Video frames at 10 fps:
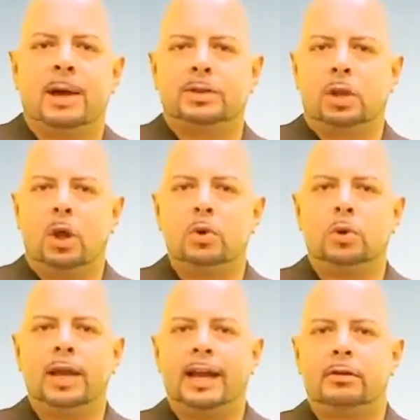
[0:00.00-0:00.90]
about the
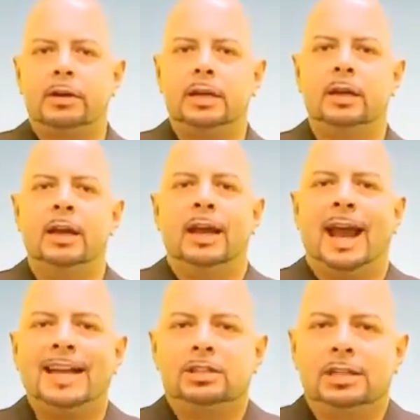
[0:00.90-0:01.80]
local area?
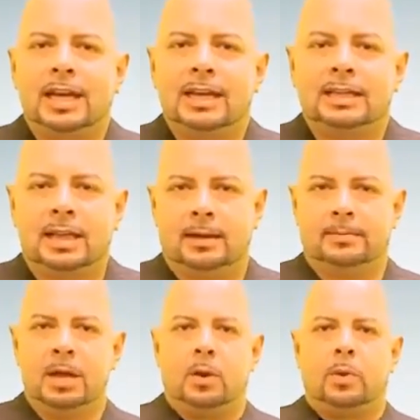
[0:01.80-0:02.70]
Educate
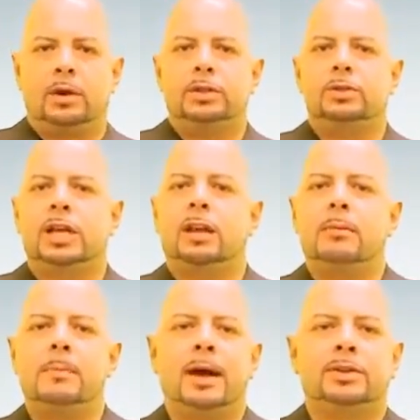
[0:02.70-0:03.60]
them. Why don't you tell
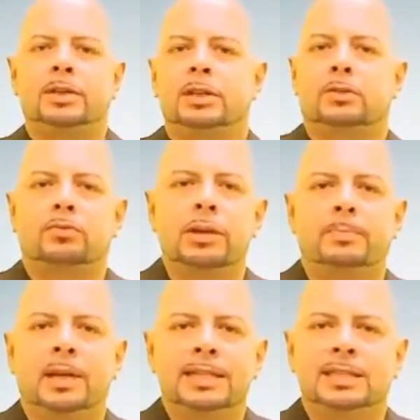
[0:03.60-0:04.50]
them about the 3
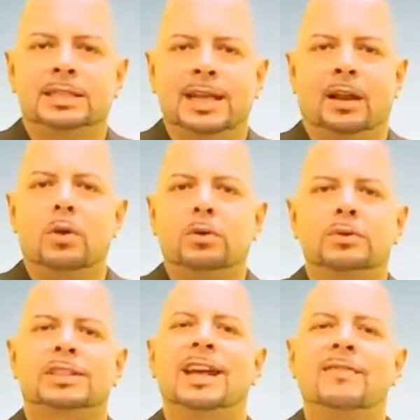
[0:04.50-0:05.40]
places that
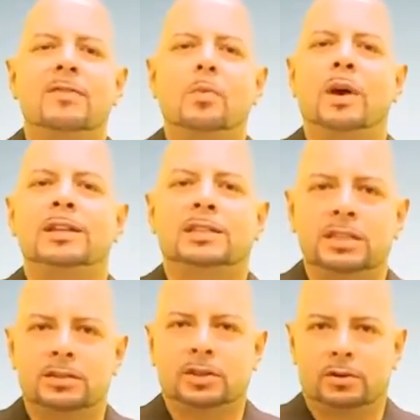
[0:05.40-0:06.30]
locals never want to
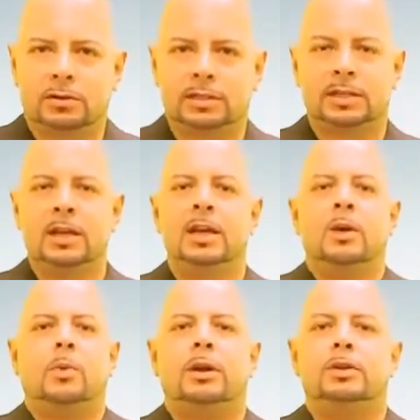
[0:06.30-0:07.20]
see a tourist?
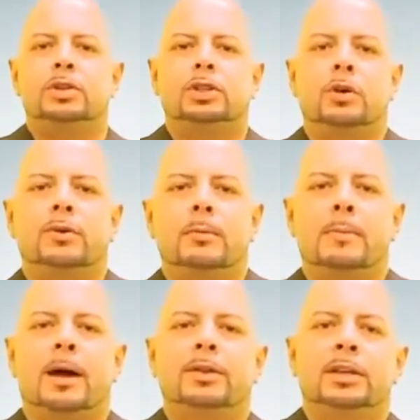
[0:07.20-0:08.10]
Why don't you show them
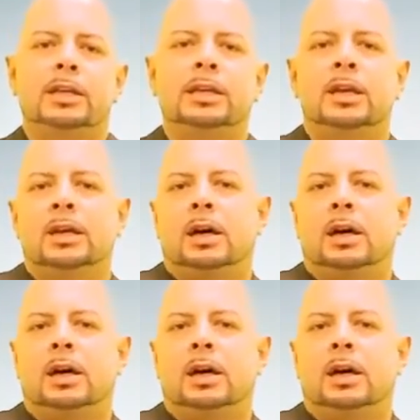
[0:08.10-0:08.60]
about the